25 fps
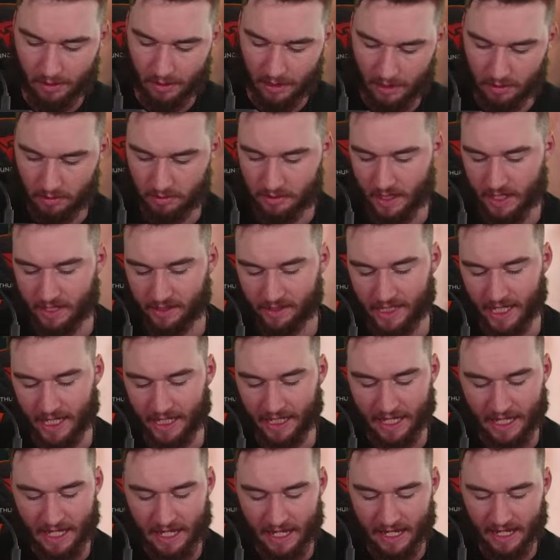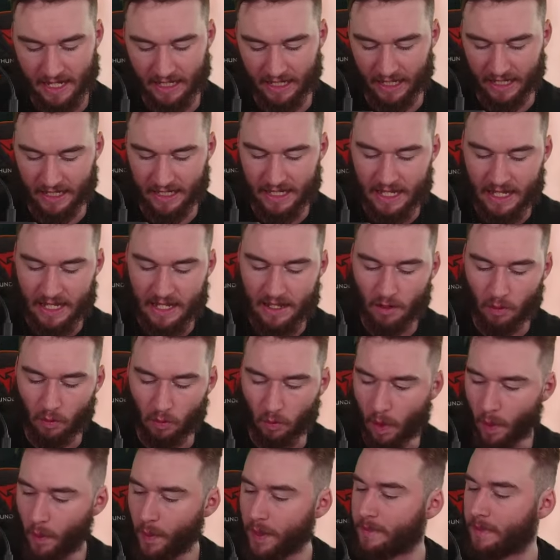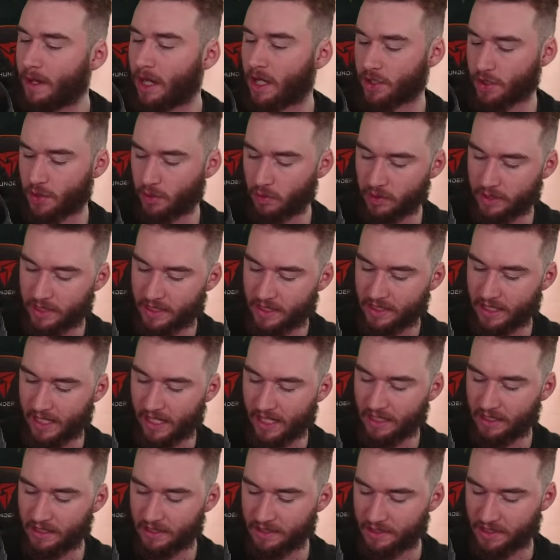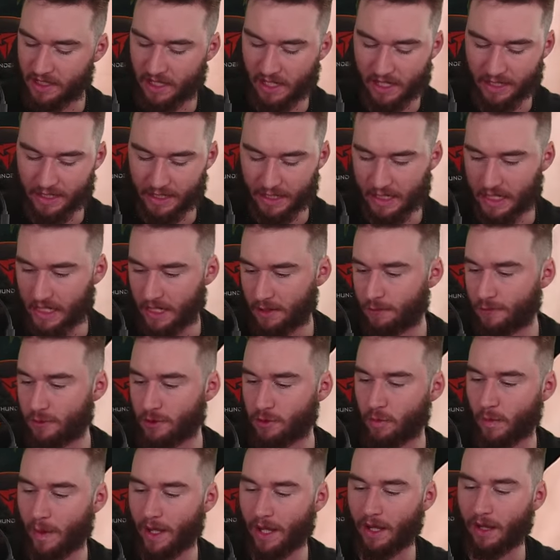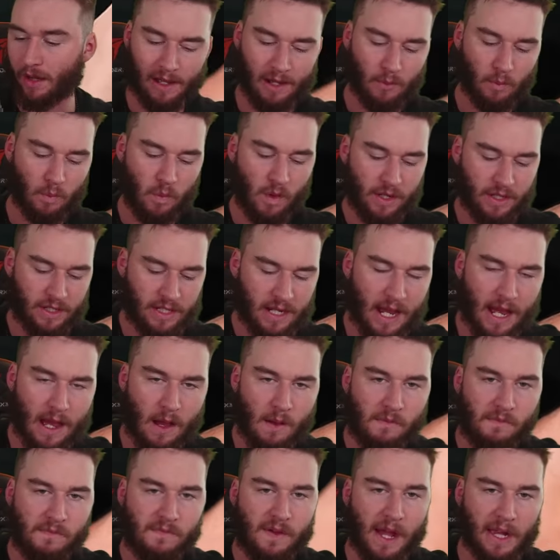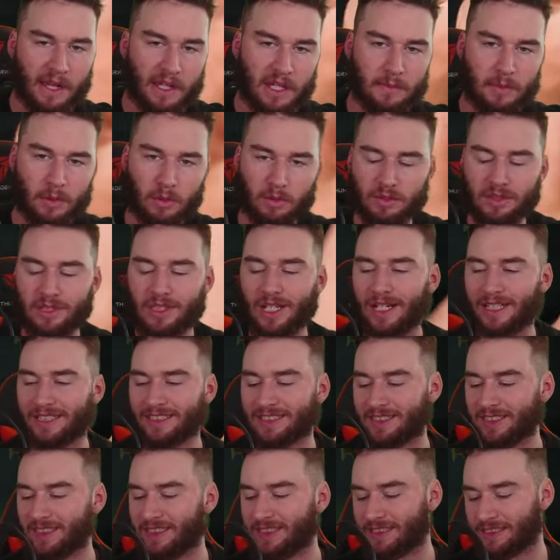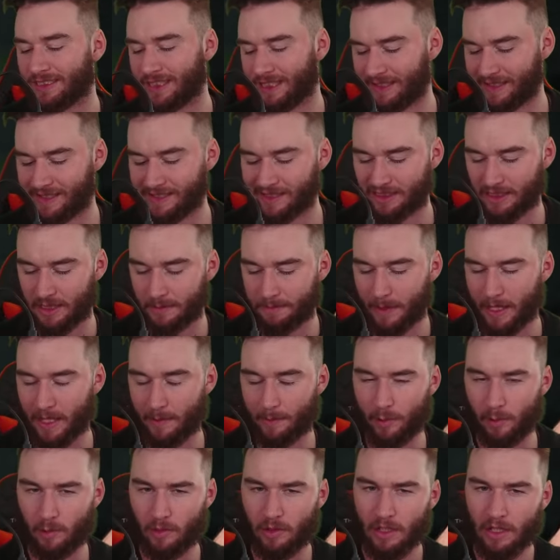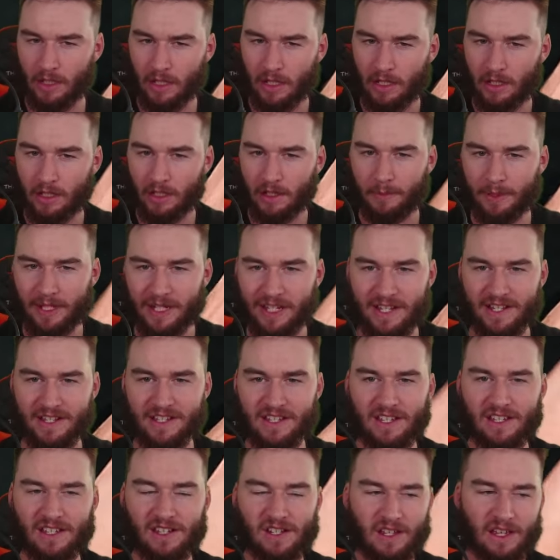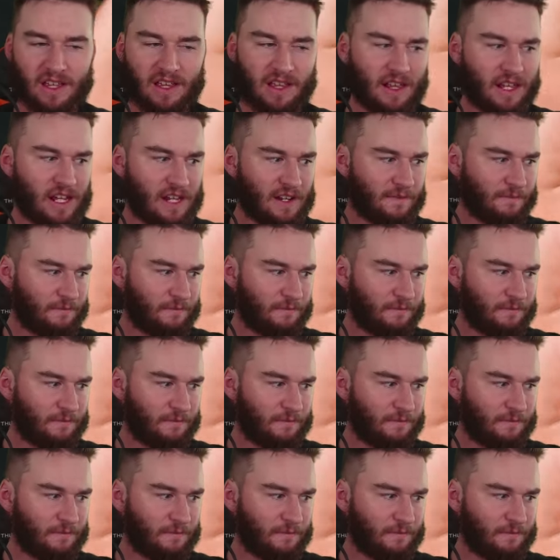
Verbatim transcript: I'll take that. And a Rowan Marshall Scanlon's card in here as well. I wonder how valuable Dusty still is to people, because it